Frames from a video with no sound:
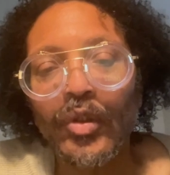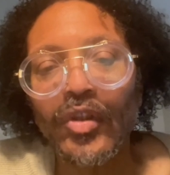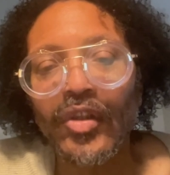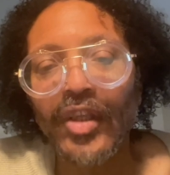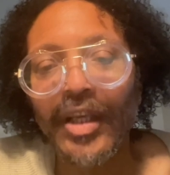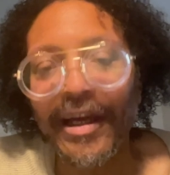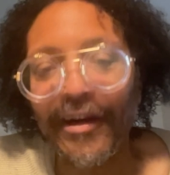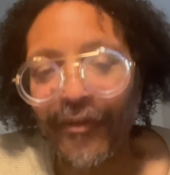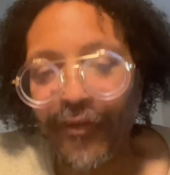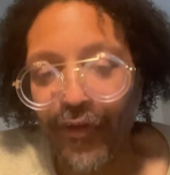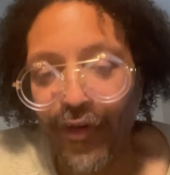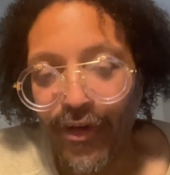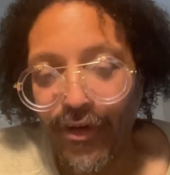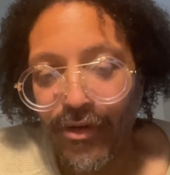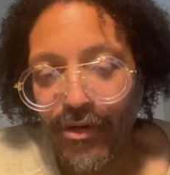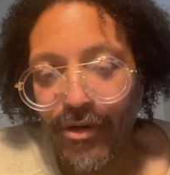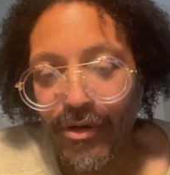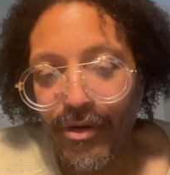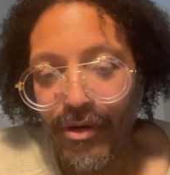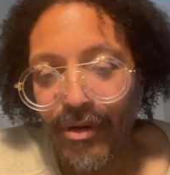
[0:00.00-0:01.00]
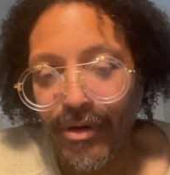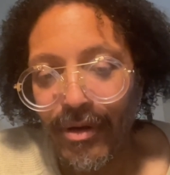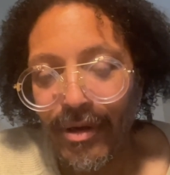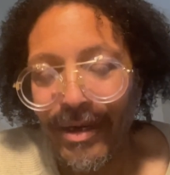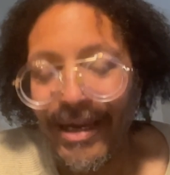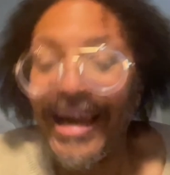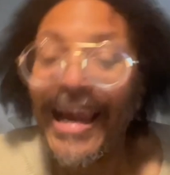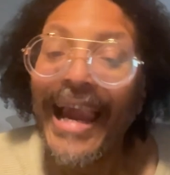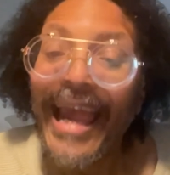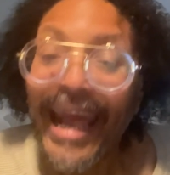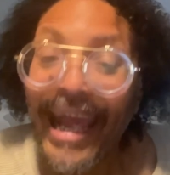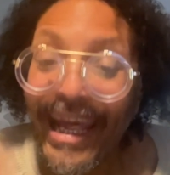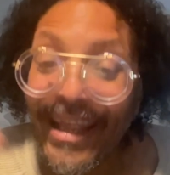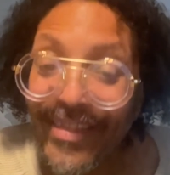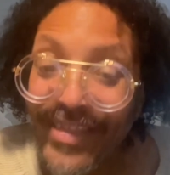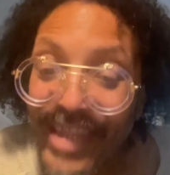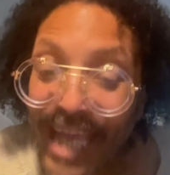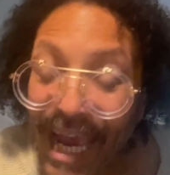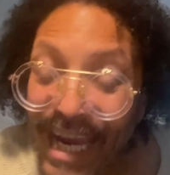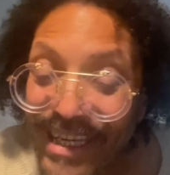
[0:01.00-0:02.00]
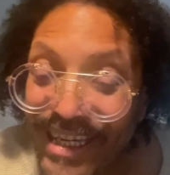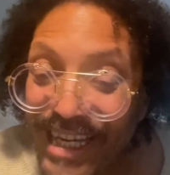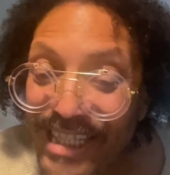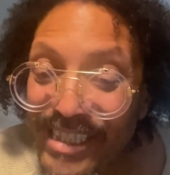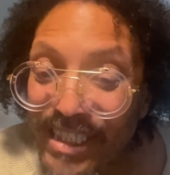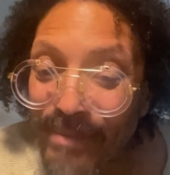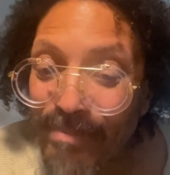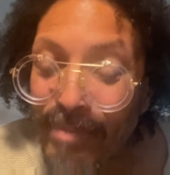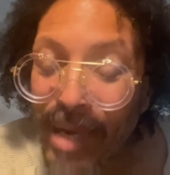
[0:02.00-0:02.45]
suffrage. And that doesn't